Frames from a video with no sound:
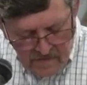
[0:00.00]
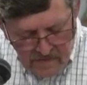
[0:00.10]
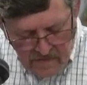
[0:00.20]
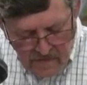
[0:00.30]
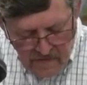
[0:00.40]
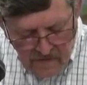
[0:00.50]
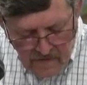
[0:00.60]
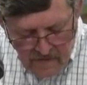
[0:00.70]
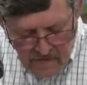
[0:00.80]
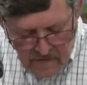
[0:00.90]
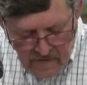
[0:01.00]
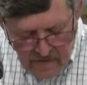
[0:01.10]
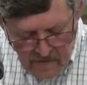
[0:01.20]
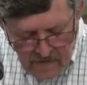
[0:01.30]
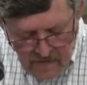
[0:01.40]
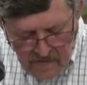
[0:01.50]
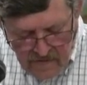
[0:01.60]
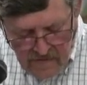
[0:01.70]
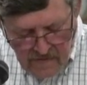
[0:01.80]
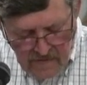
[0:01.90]

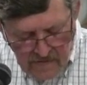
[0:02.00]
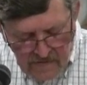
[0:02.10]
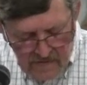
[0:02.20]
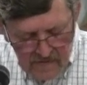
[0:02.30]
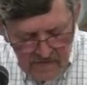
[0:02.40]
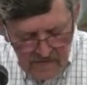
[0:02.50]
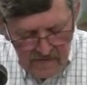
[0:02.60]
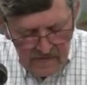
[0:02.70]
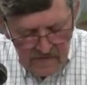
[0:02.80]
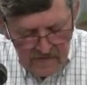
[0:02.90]
(no one is talking)